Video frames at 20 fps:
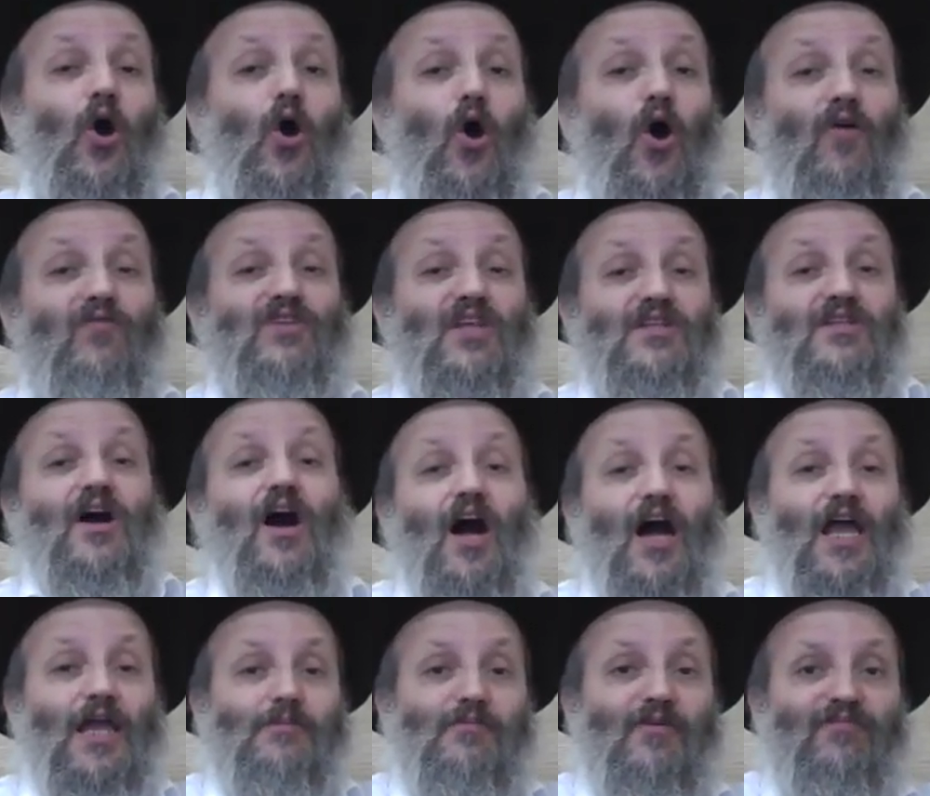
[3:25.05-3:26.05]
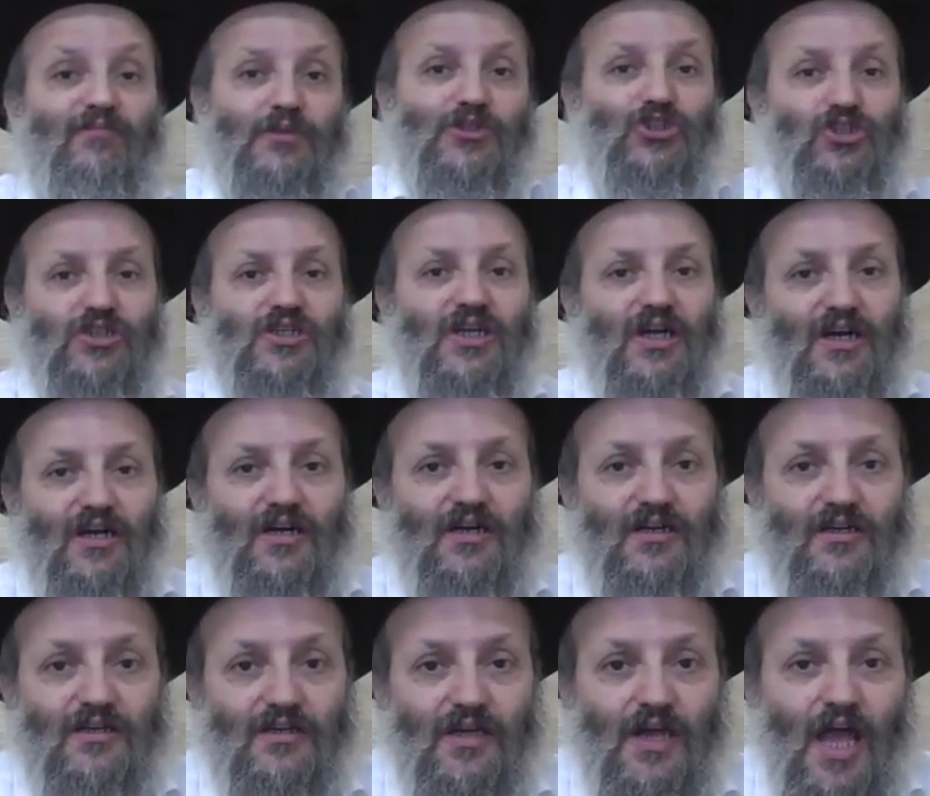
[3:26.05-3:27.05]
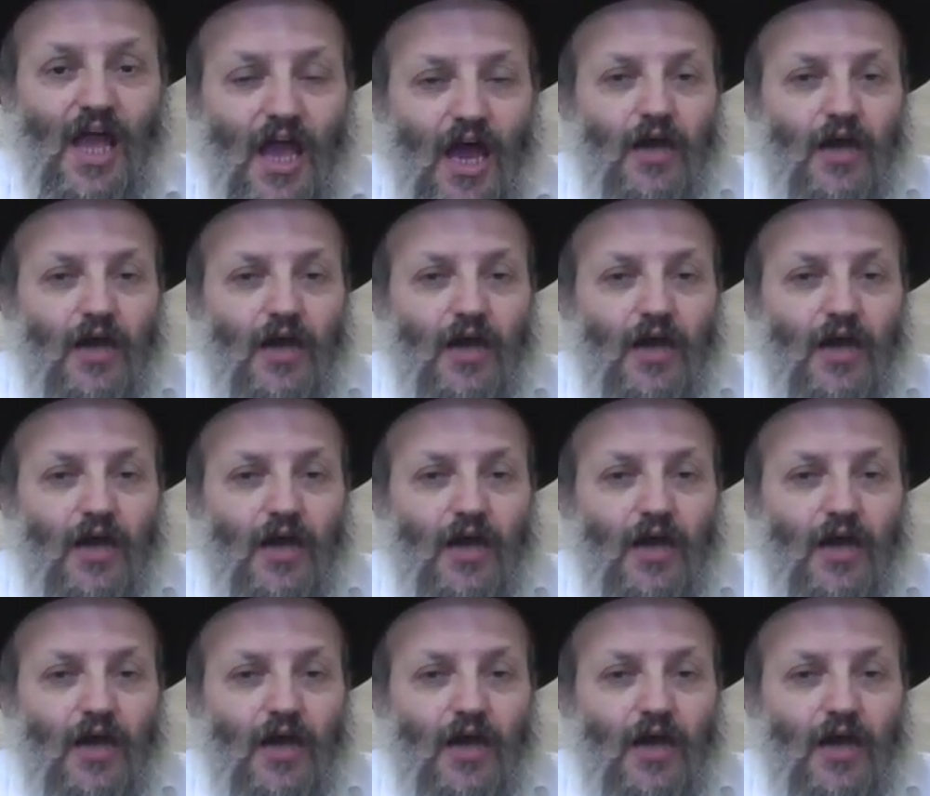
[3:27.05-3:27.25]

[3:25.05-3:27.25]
of the time of Mashiach.